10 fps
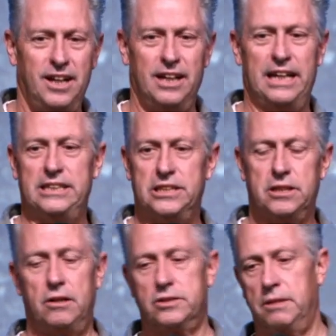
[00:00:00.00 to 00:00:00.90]
And just
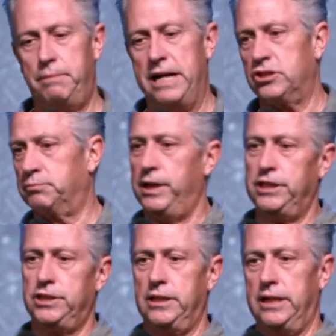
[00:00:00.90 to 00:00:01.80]
all of a sudden the pastor's
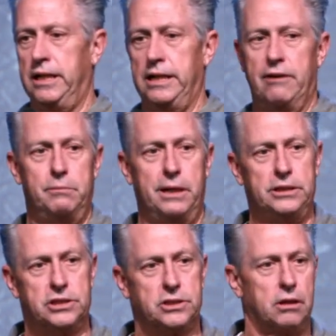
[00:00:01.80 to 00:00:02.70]
preaching, and, and everybody
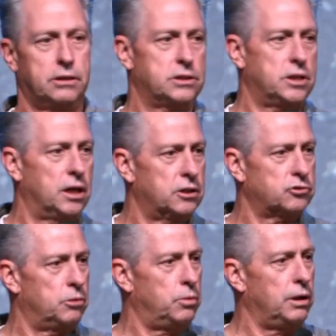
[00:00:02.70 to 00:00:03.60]
just start this
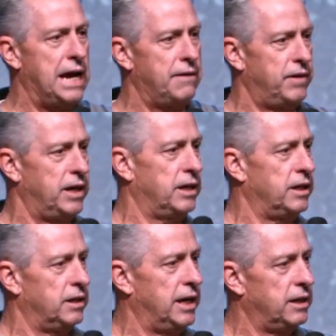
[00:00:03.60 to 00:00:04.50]
uncontrollable laughing,
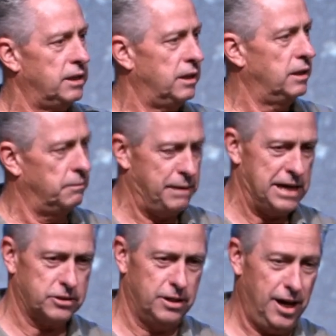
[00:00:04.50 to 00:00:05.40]
and, and the
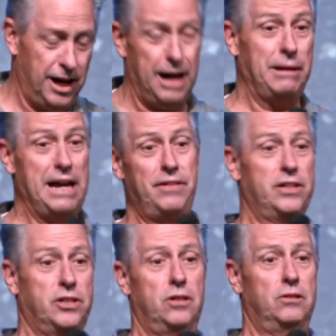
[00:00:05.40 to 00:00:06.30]
pastor, ha, I'm laughing
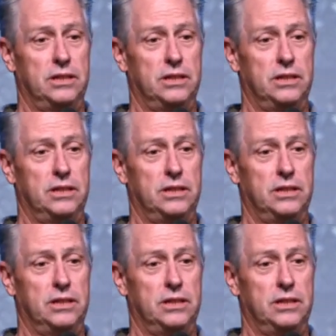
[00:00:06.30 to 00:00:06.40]
too.